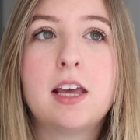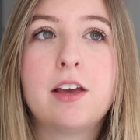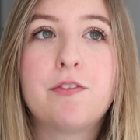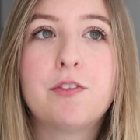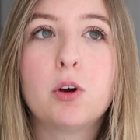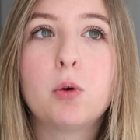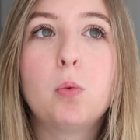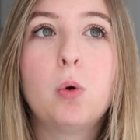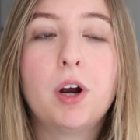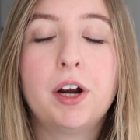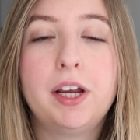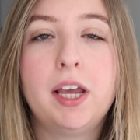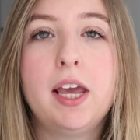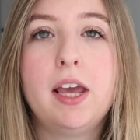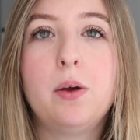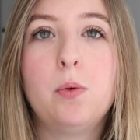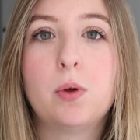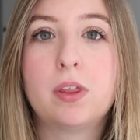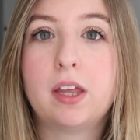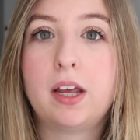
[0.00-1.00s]
if you're
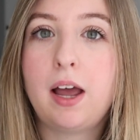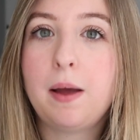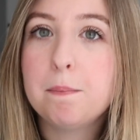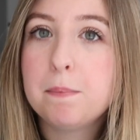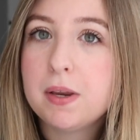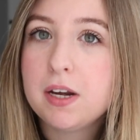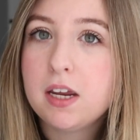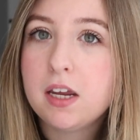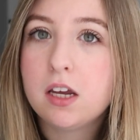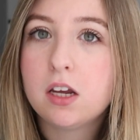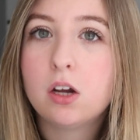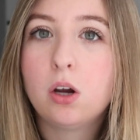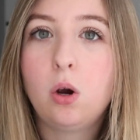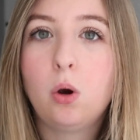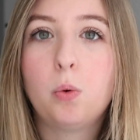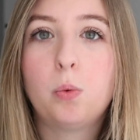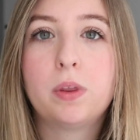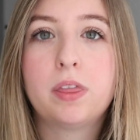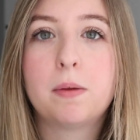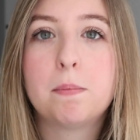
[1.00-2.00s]
working with a company or with